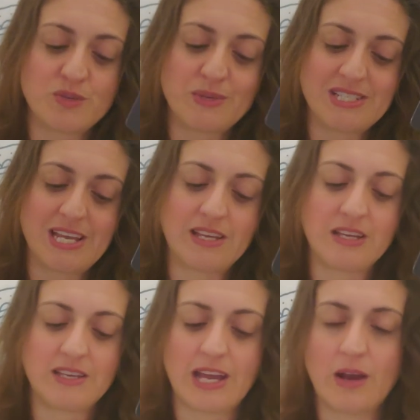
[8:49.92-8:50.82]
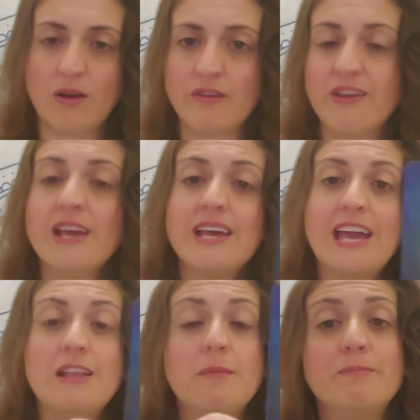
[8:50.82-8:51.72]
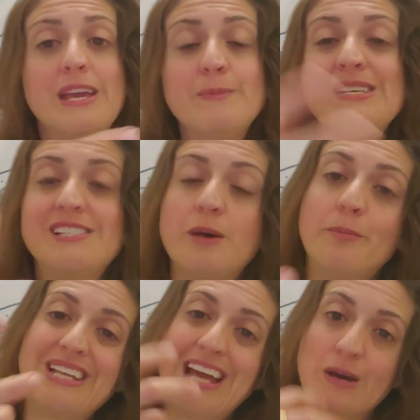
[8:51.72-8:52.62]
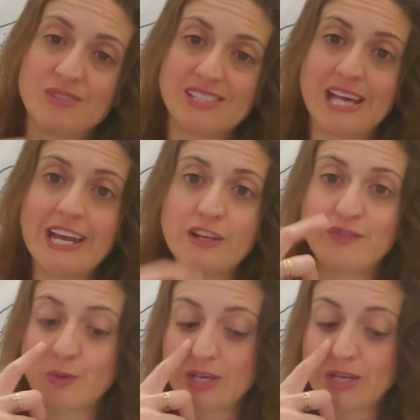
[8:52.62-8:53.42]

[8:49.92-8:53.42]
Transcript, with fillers: to be taken care of. And it may be somebody outside of you